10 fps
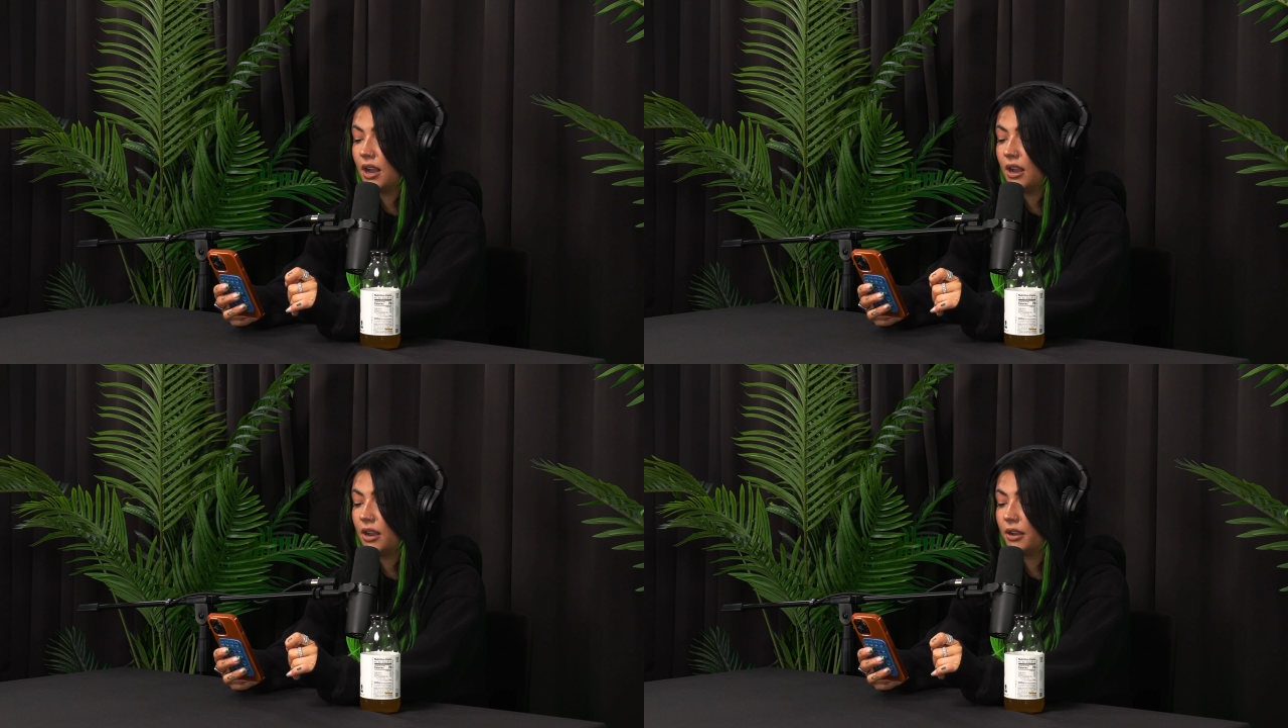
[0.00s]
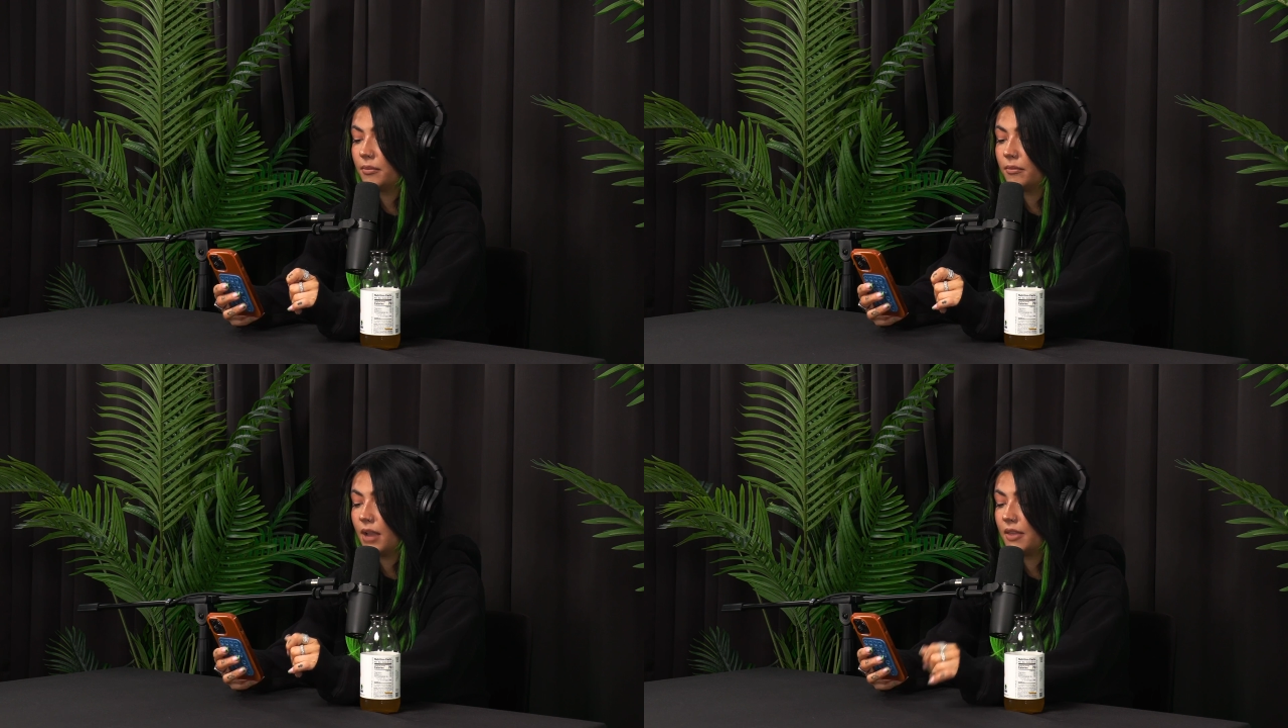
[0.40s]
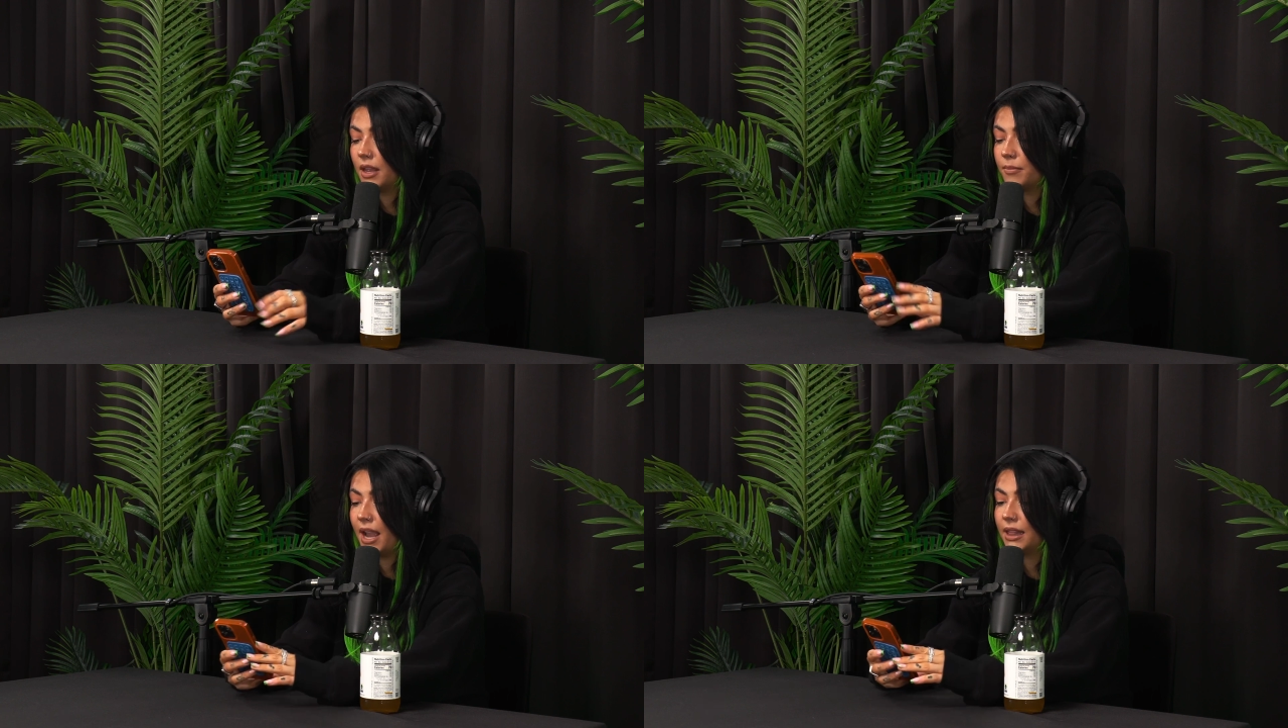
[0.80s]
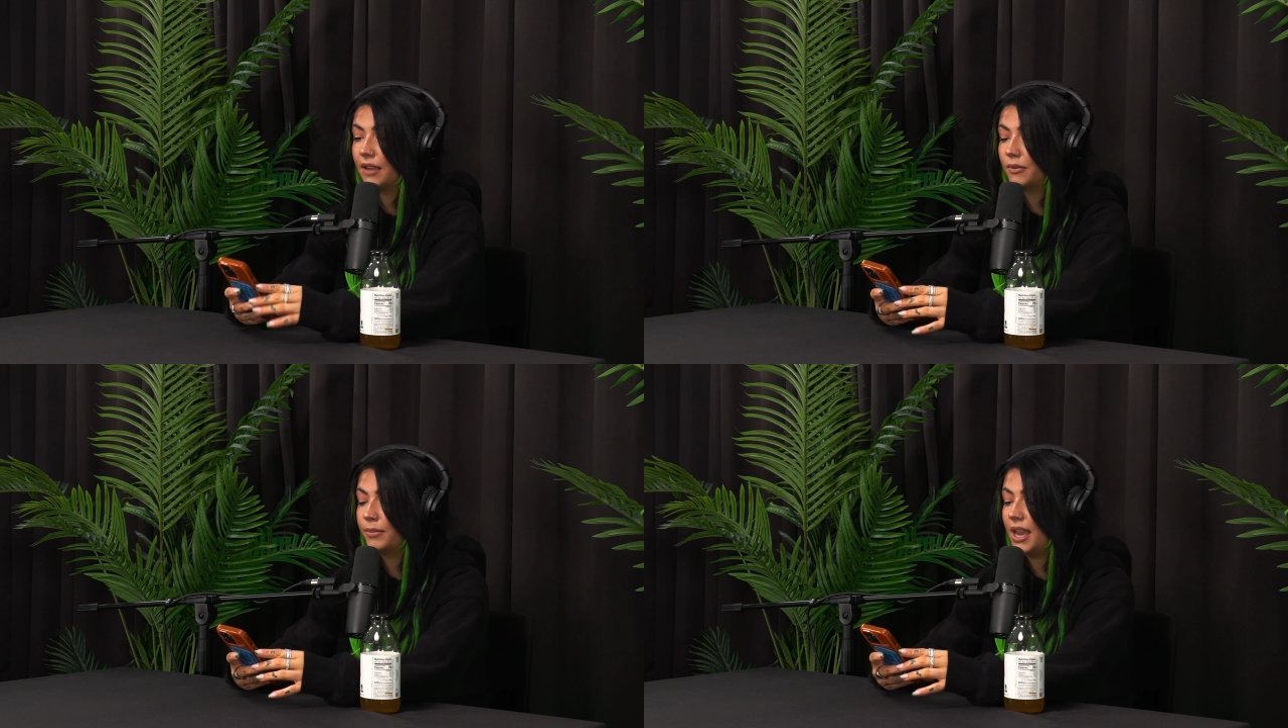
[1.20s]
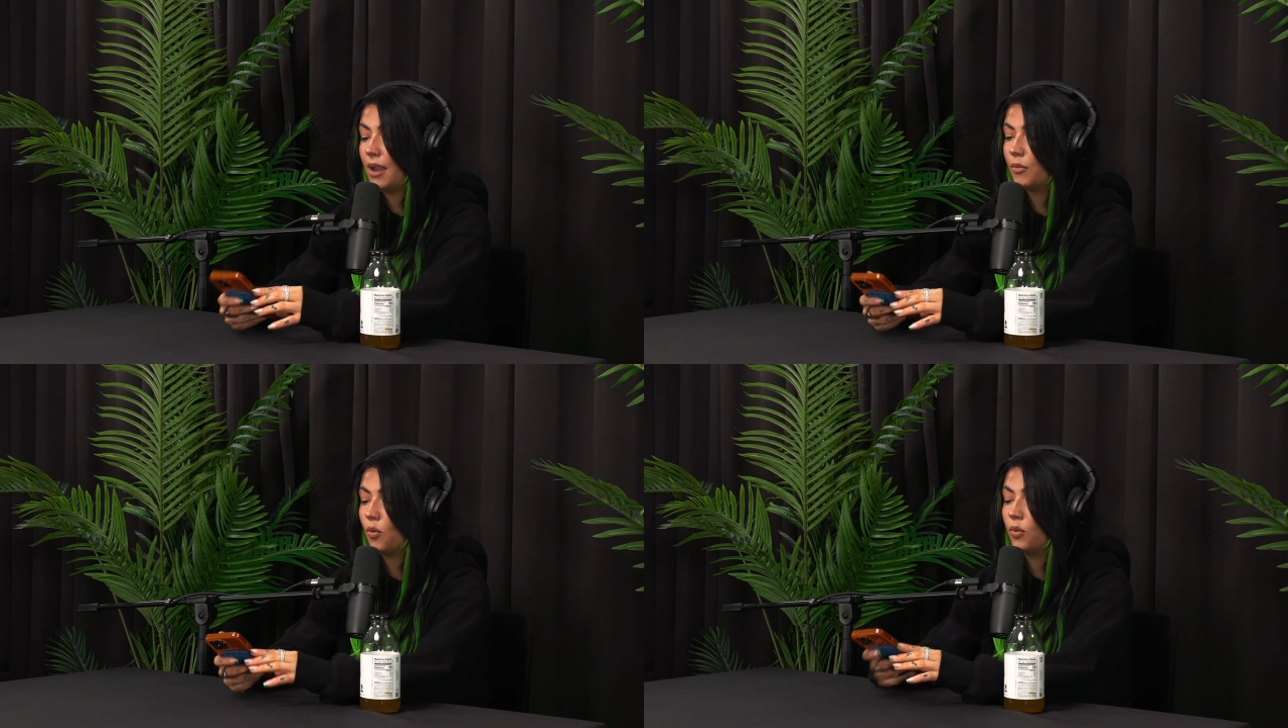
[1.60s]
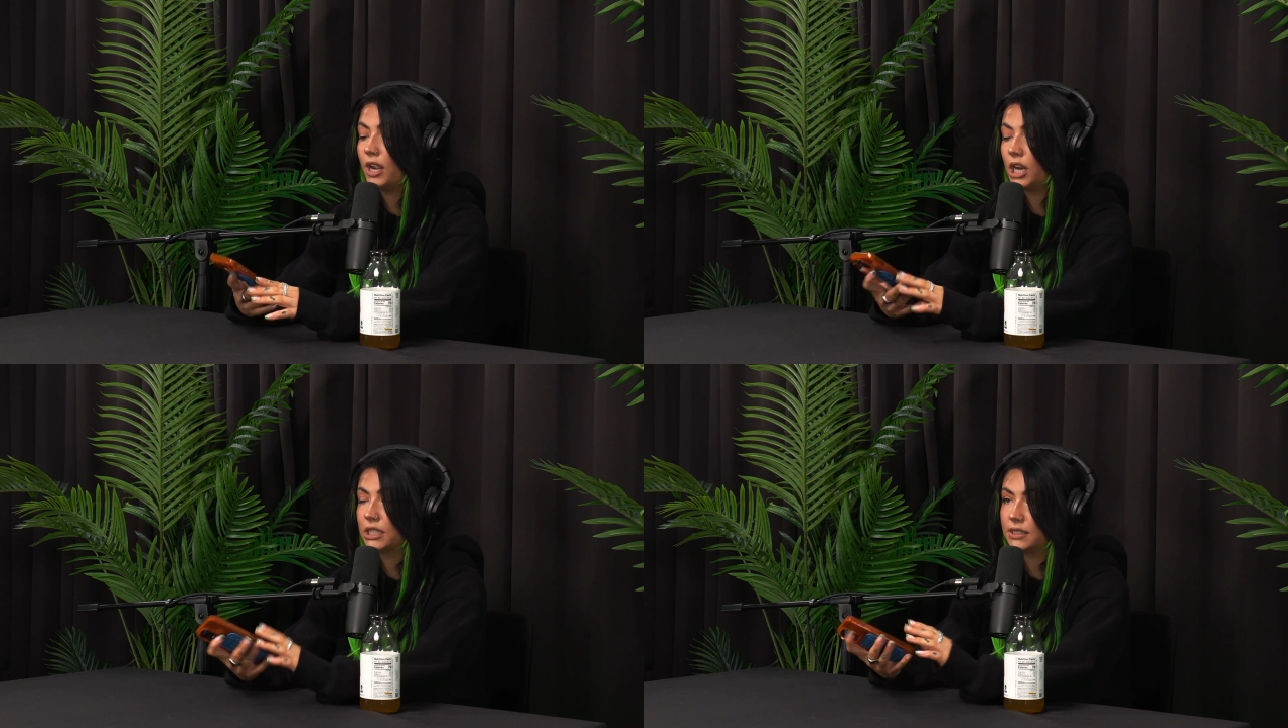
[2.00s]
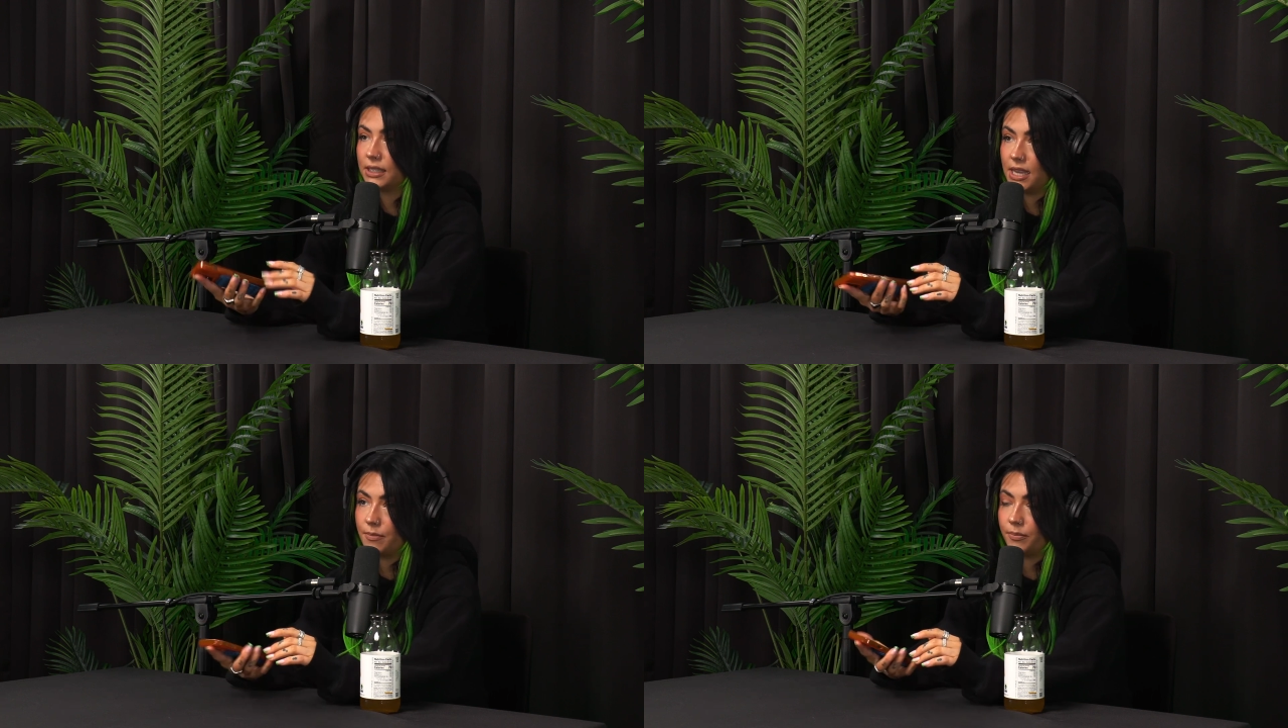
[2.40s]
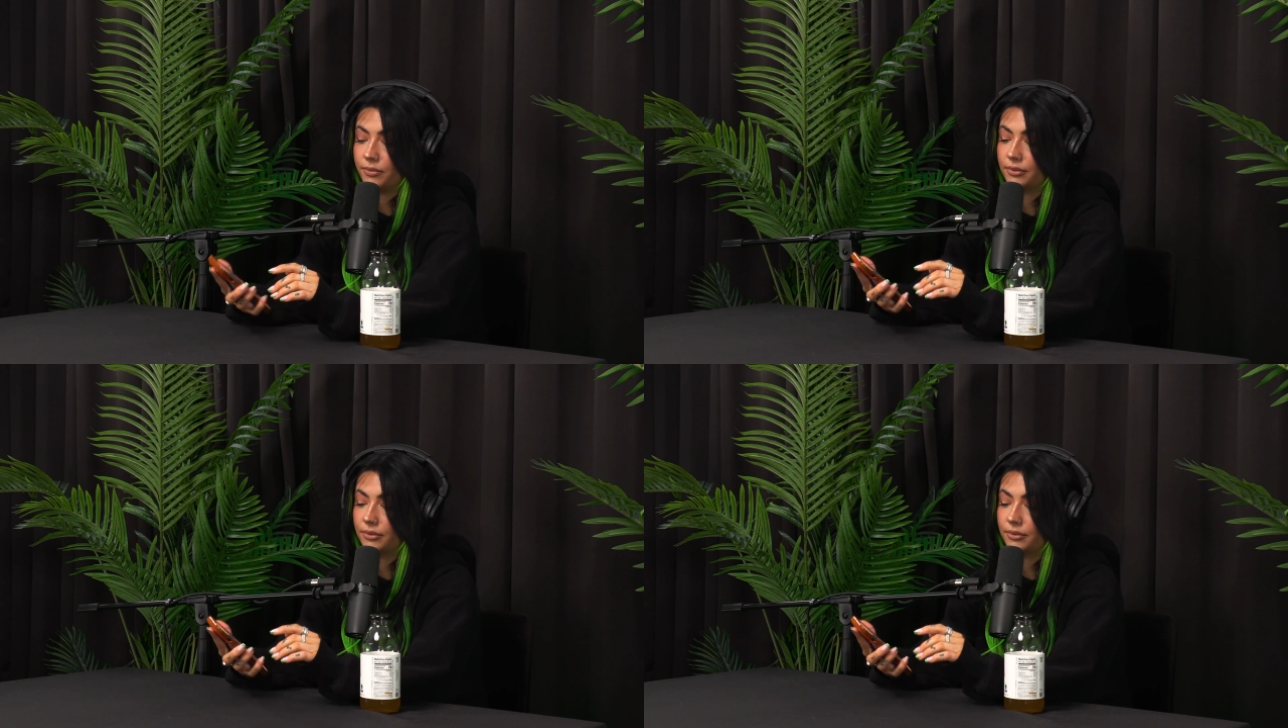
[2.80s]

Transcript: And then by 11 p.m., we are asleep.